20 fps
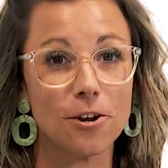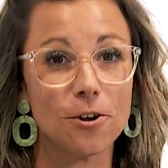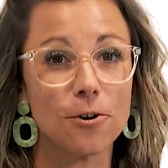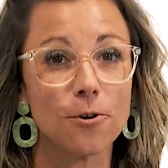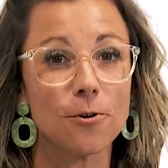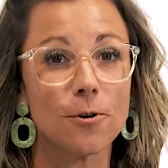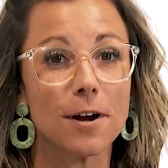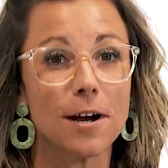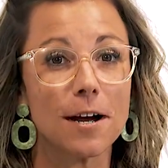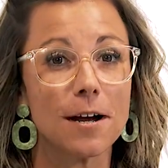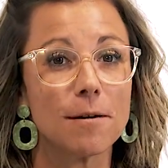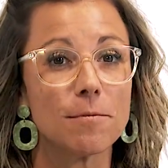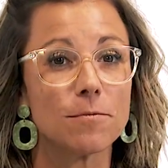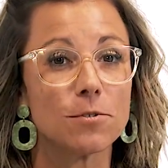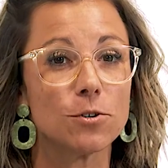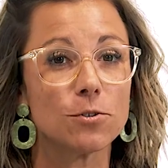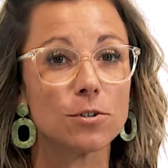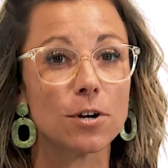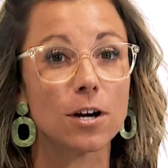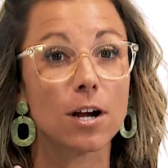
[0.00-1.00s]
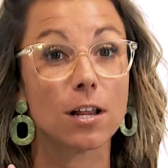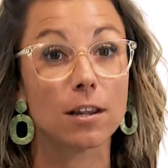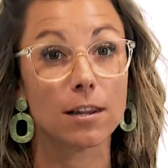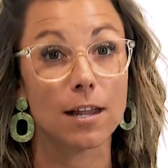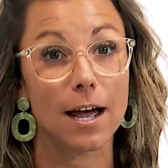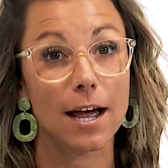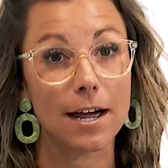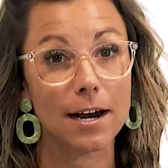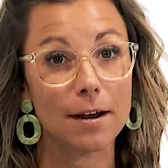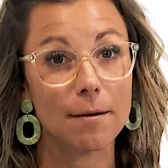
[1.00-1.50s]
I know you talk
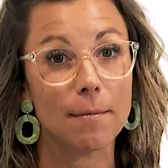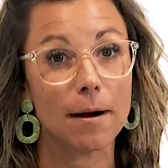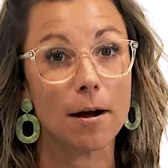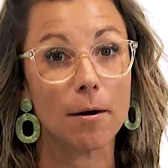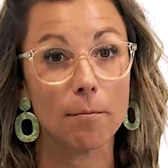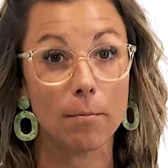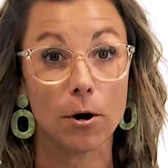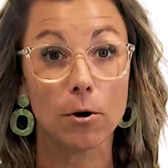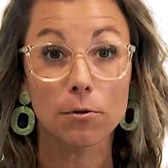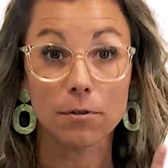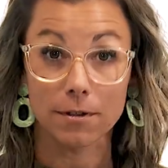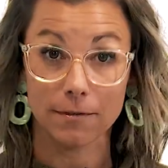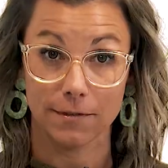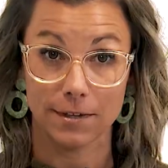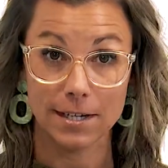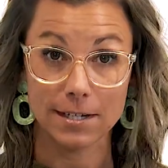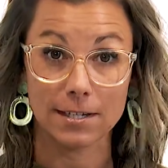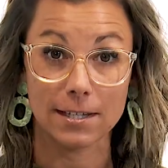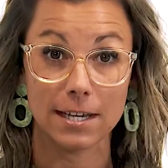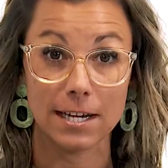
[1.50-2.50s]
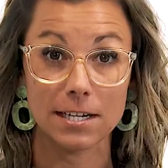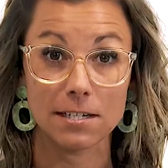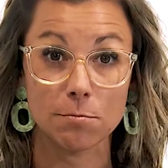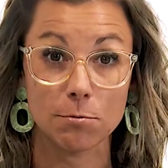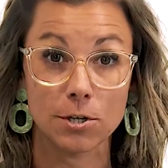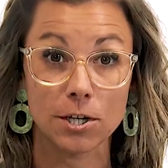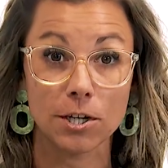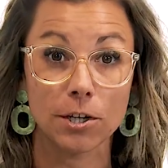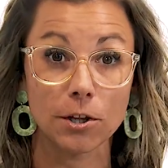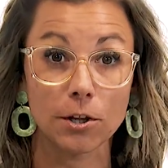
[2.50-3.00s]
a lot about both of these
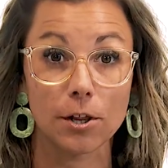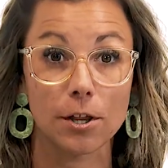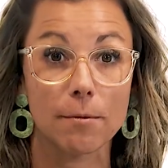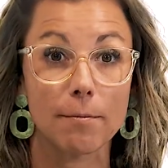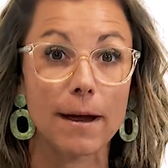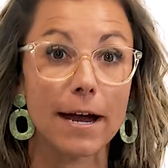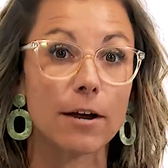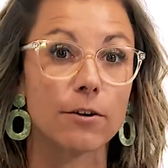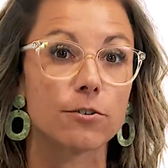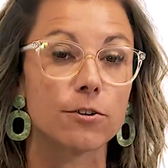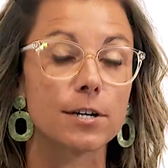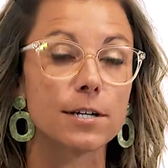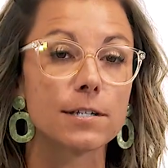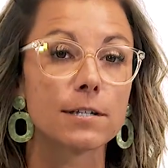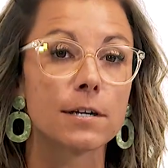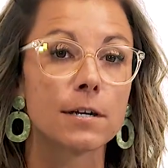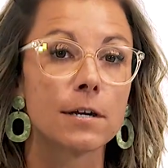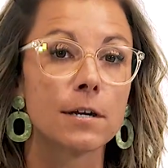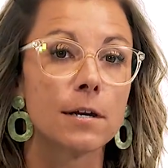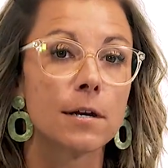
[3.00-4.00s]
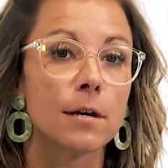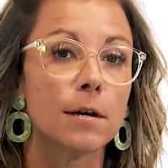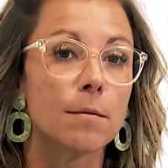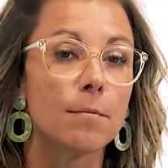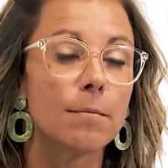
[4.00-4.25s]
things, particularly boundaries.